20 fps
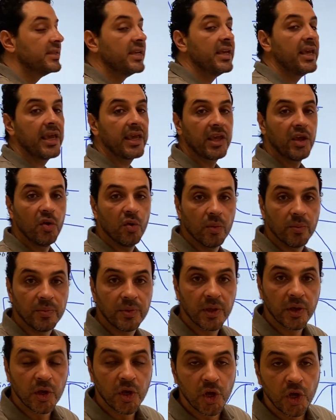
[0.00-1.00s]
t cubed,
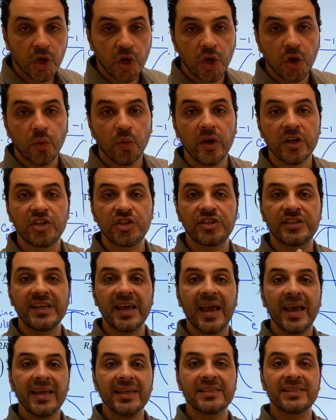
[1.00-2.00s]
which
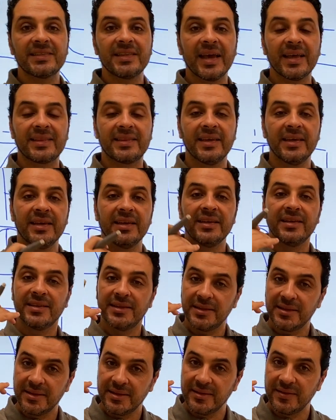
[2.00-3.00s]
says that
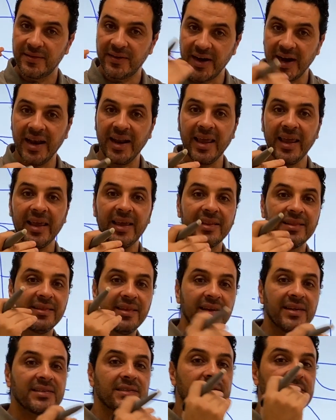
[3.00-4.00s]
really
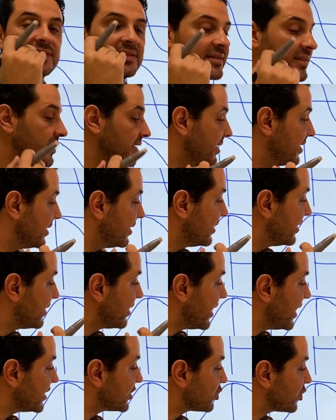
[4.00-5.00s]
this
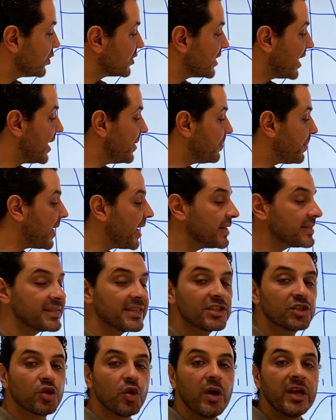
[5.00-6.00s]
raised cosine pulse
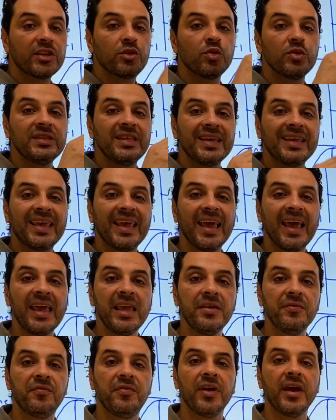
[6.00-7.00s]
is going to
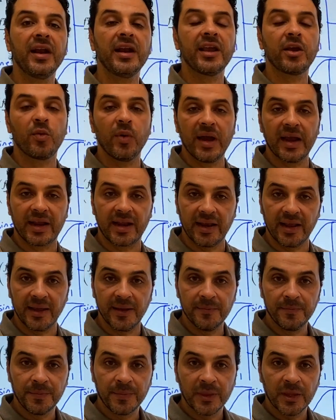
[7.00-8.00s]
decay very
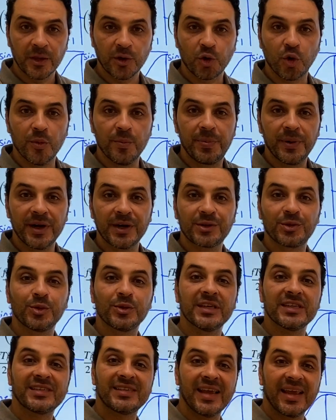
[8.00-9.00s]
quickly compared
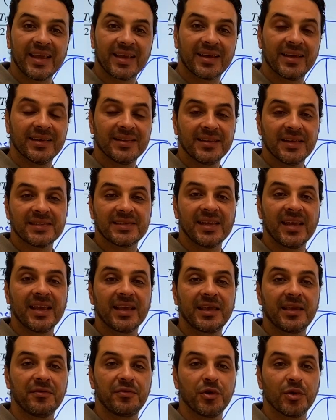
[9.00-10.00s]
to the sink. The
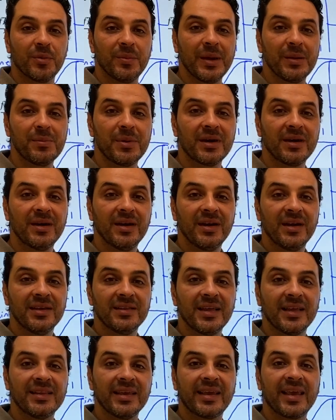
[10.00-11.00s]
sink, if you remember,
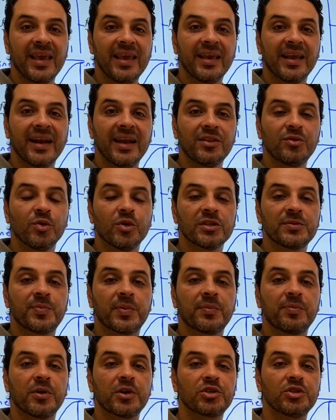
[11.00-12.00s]
the decaying rate was
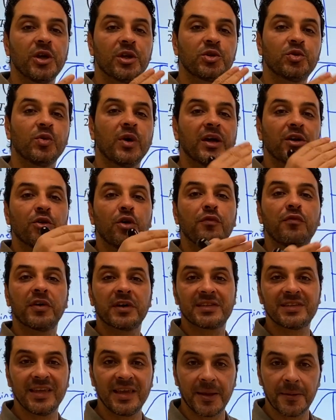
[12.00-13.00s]
proportional to 1
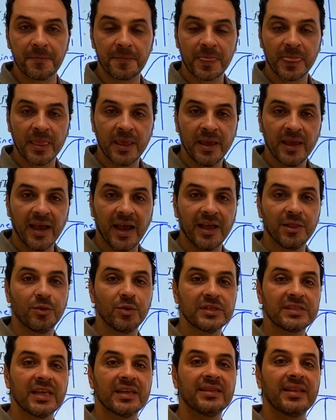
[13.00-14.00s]
over t, and
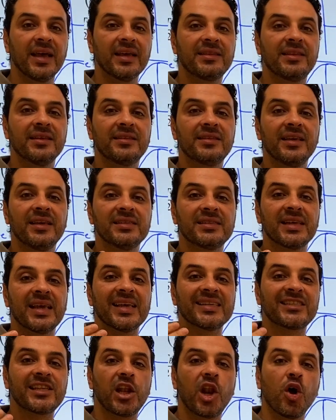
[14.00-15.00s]
we said that it is
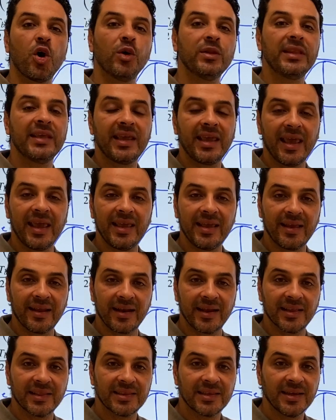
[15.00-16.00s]
a slow decaying
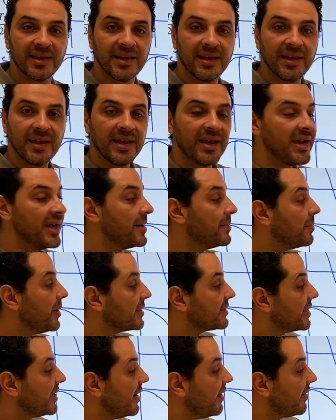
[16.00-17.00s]
rate.
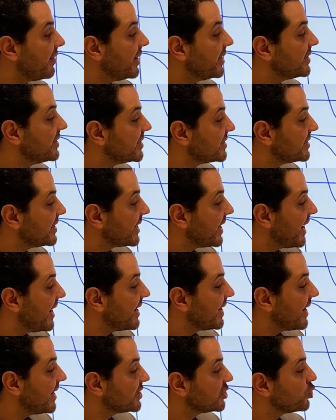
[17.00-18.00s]
But here it is
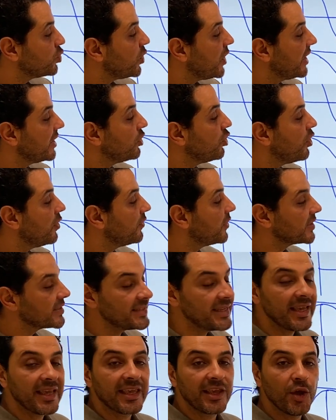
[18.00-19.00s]
decaying as 1 over
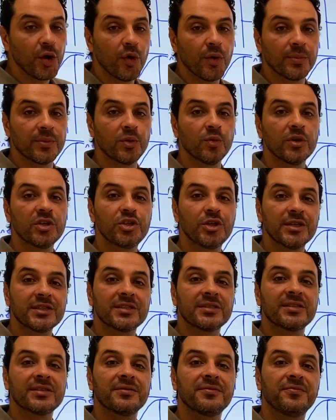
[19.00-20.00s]
t cubed, which
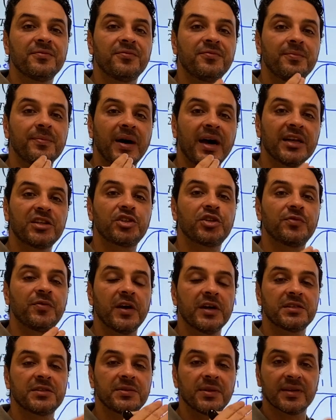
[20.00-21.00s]
is much
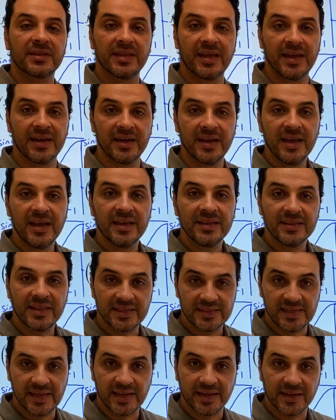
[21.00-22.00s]
faster than
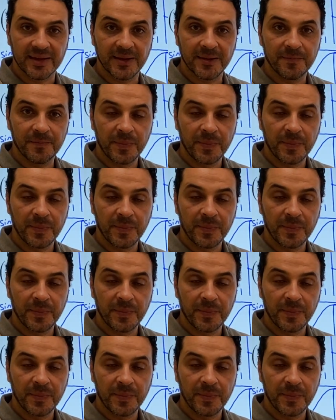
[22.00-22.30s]
the sink,